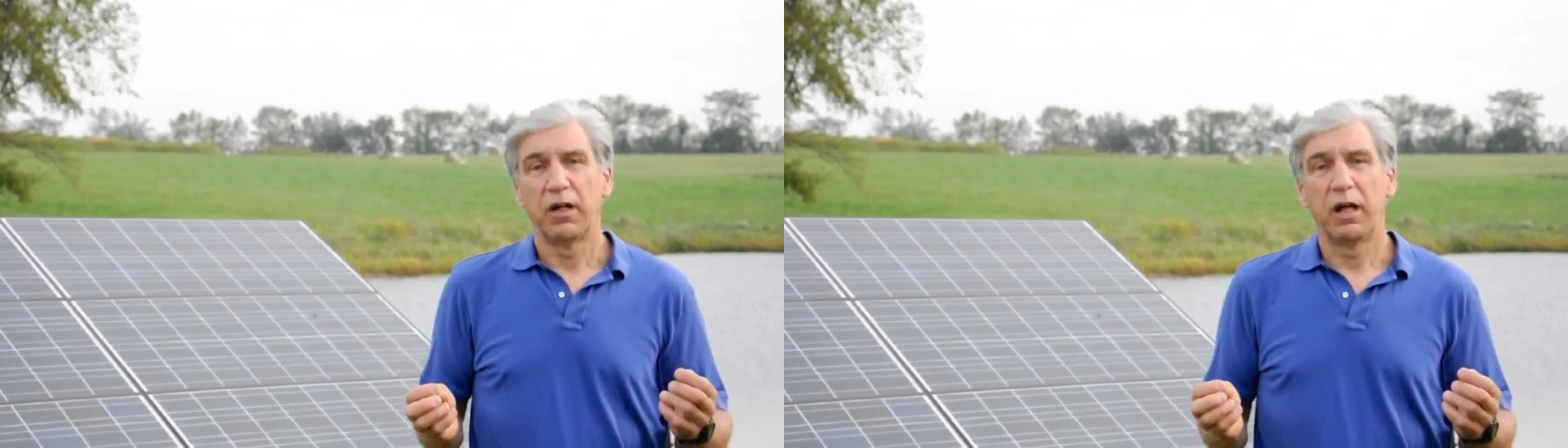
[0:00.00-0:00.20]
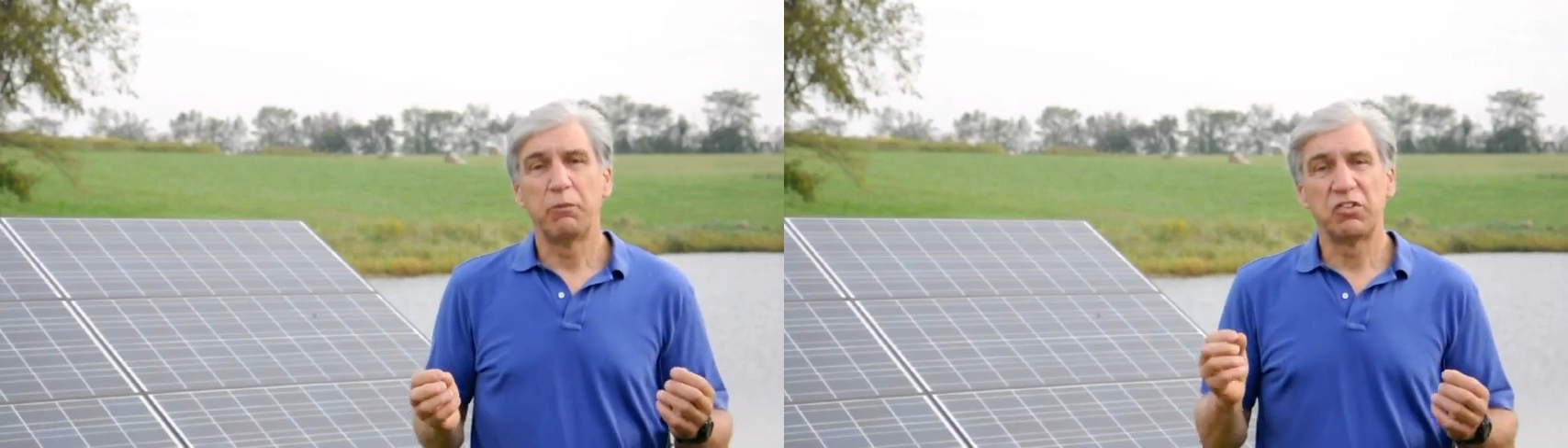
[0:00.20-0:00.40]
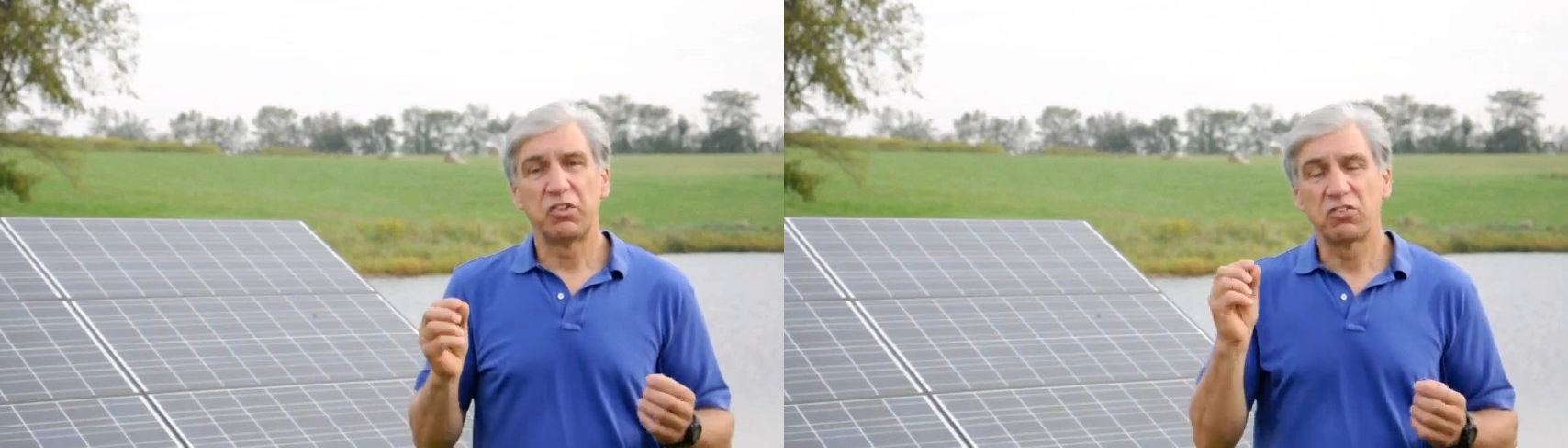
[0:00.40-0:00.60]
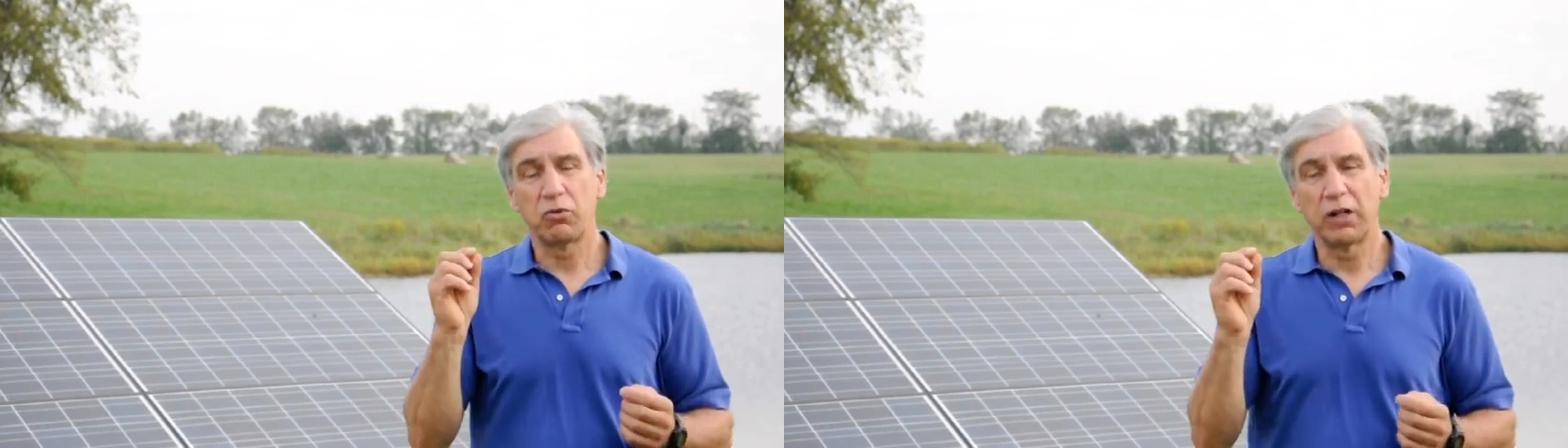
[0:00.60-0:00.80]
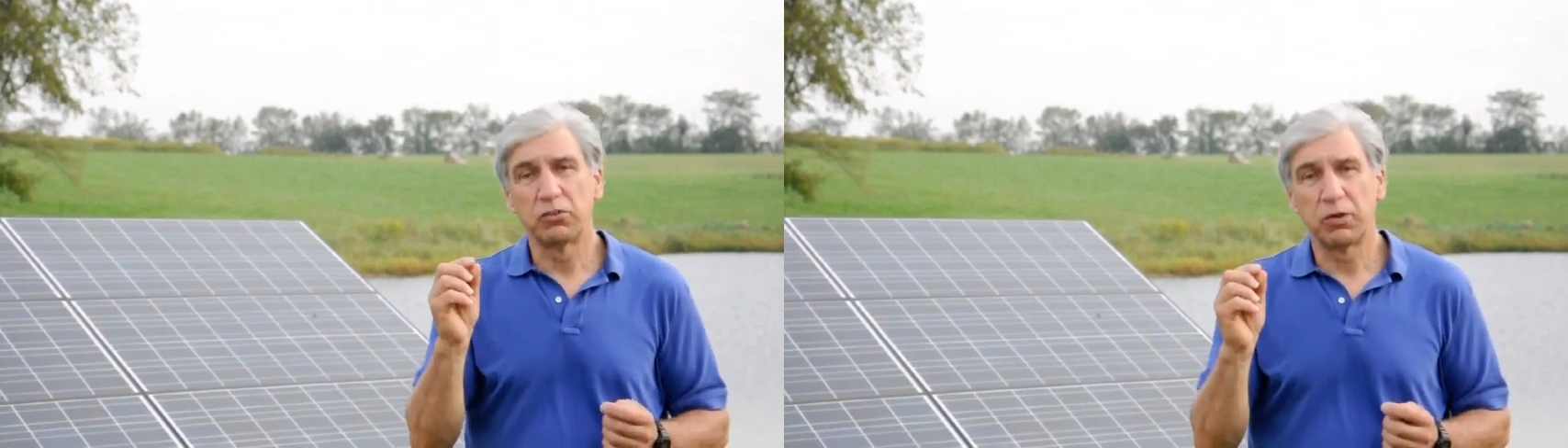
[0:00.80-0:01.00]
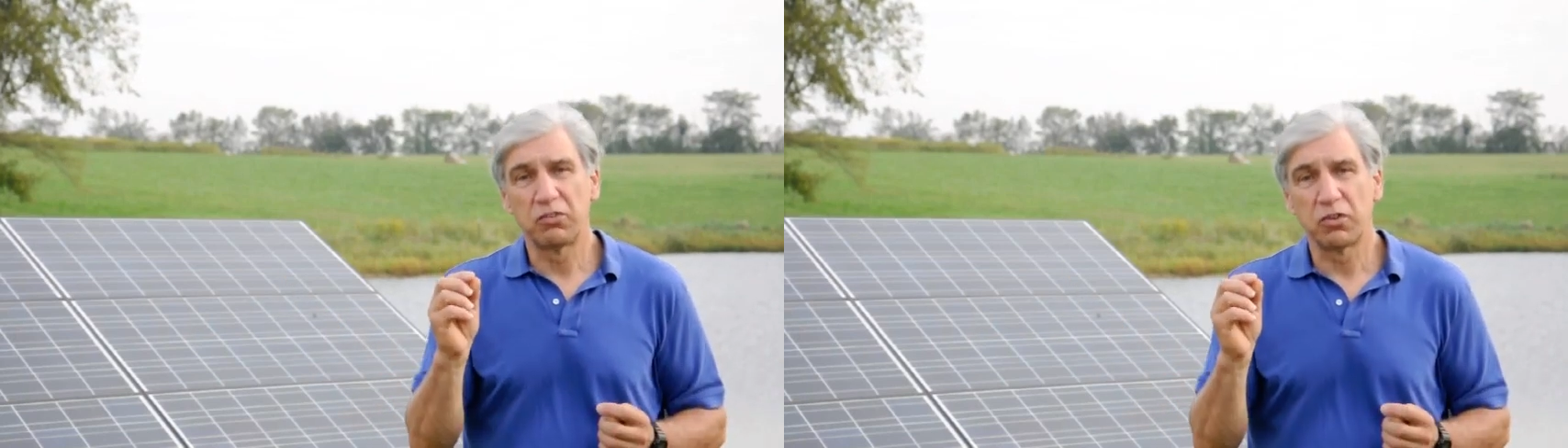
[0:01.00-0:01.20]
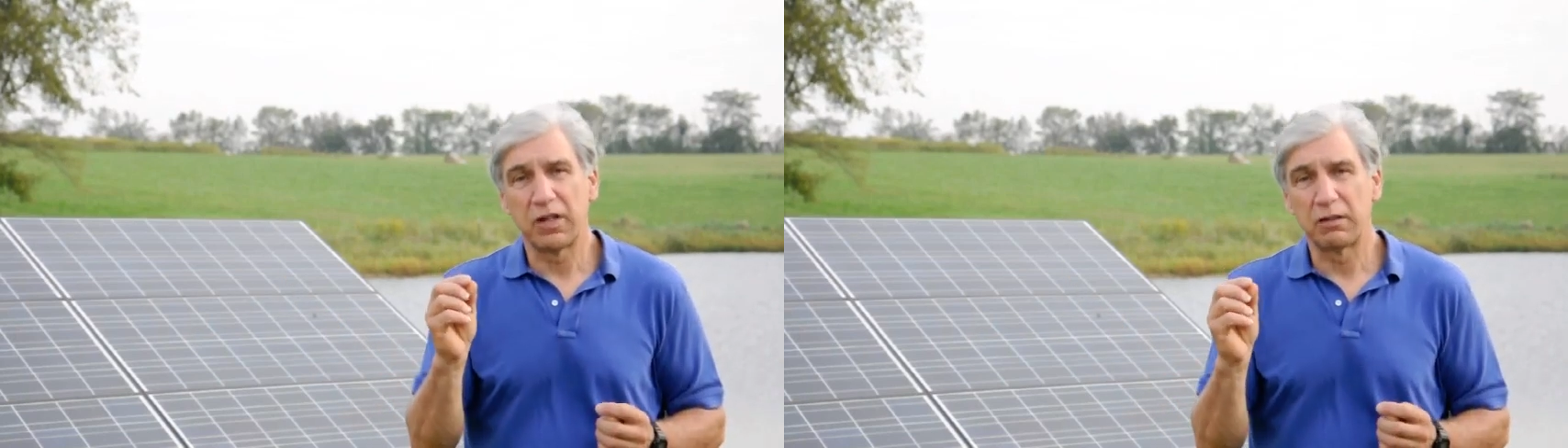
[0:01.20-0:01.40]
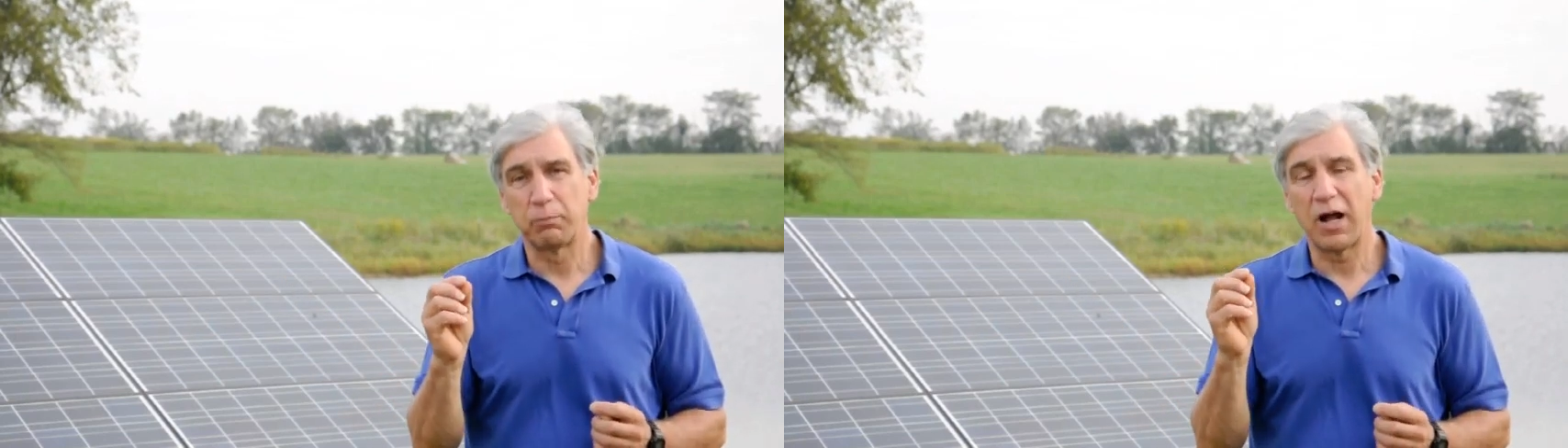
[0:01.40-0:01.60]
And we should structure it so
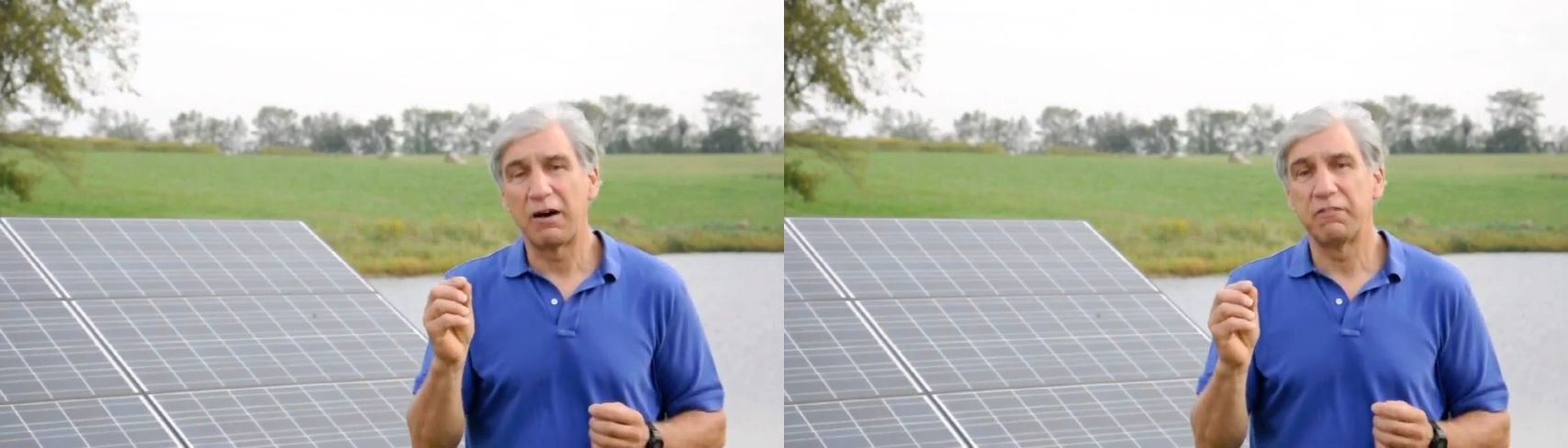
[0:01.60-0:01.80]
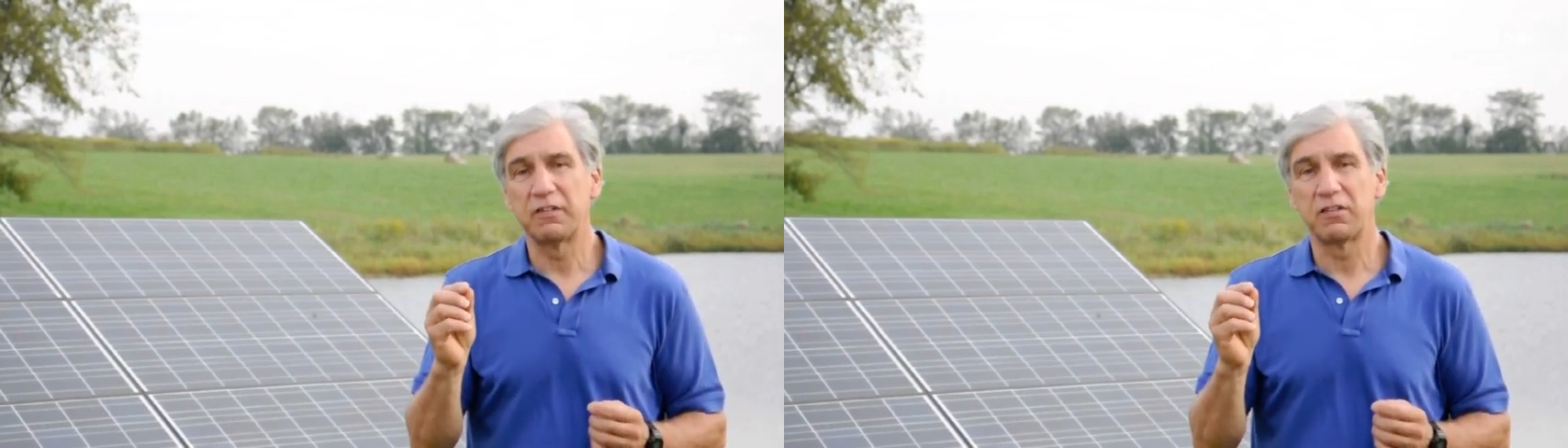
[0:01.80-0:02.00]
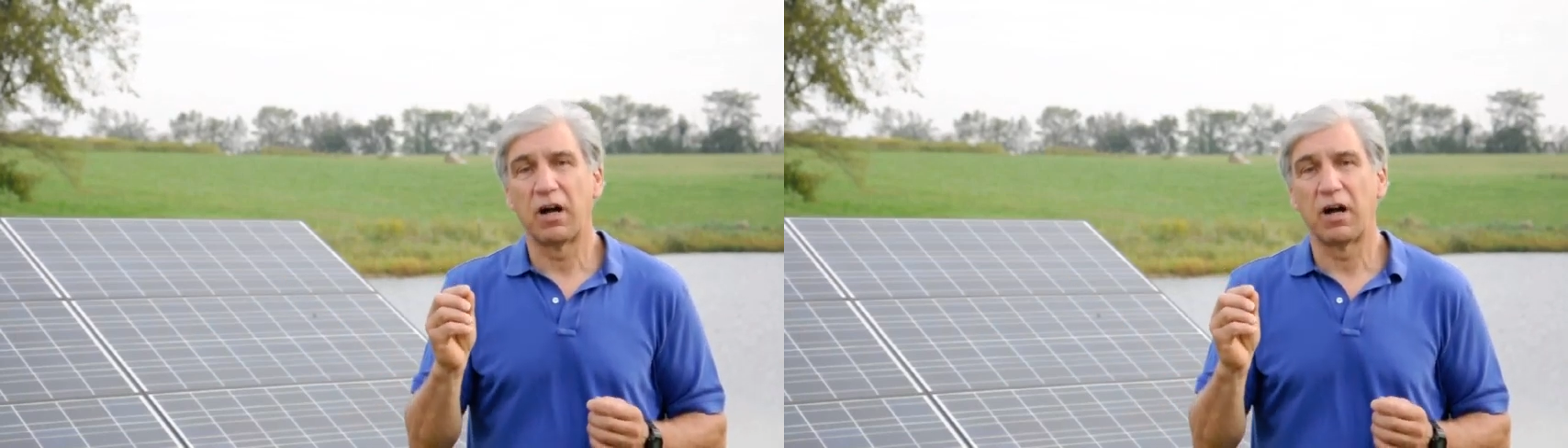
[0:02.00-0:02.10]
that the profits